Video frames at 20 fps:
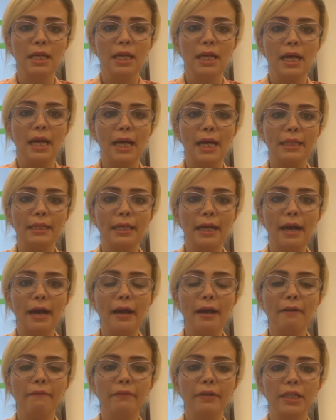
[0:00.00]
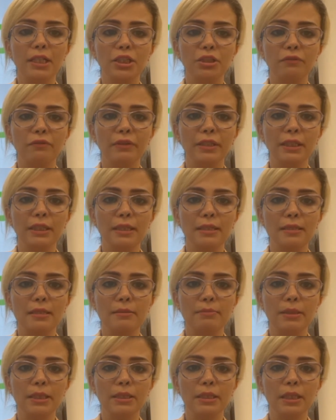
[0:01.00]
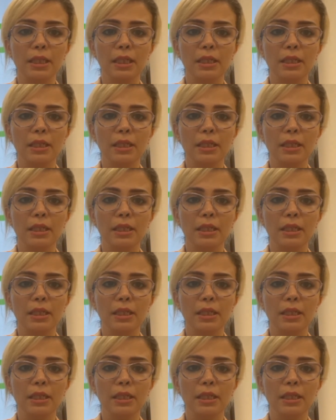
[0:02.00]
and the average wind speed,